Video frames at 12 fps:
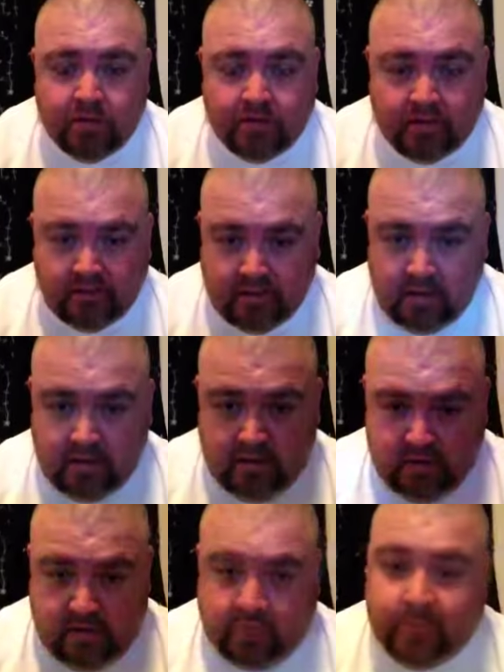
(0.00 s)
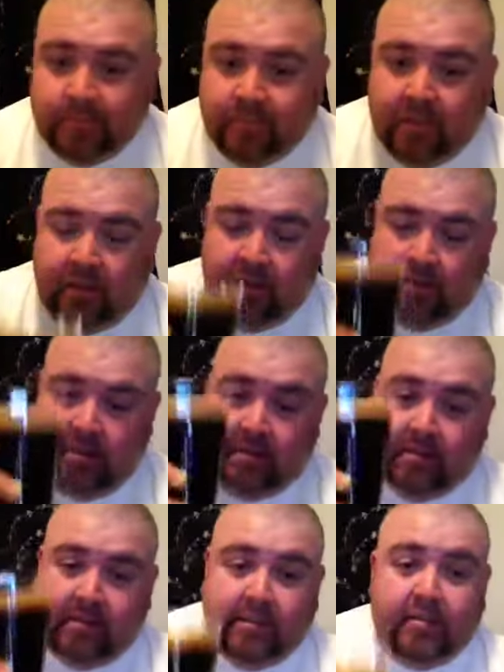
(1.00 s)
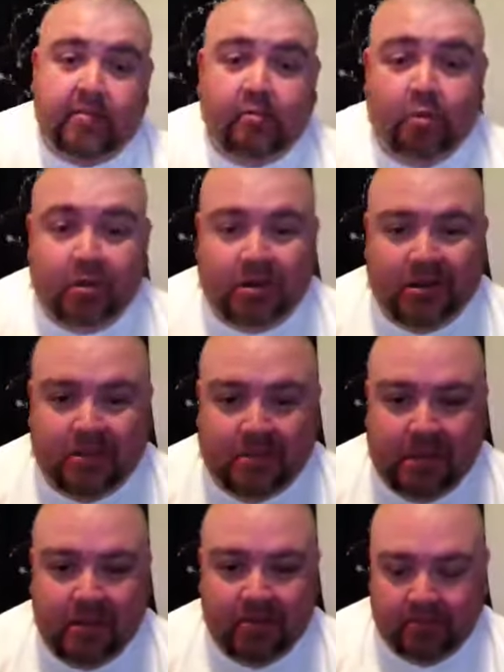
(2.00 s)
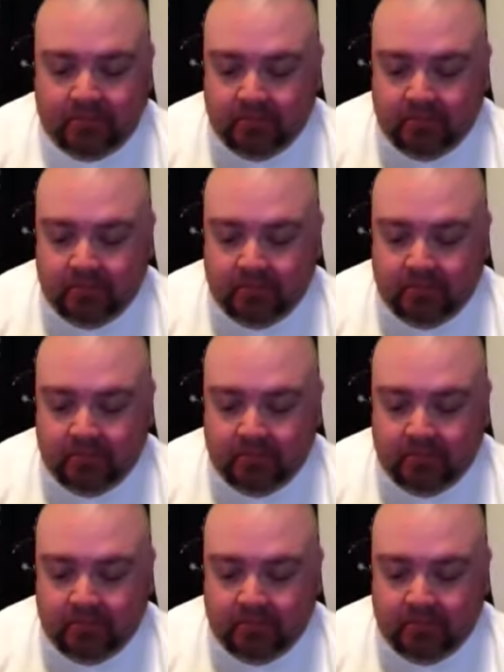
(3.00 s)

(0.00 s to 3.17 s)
So let's see where it comes out.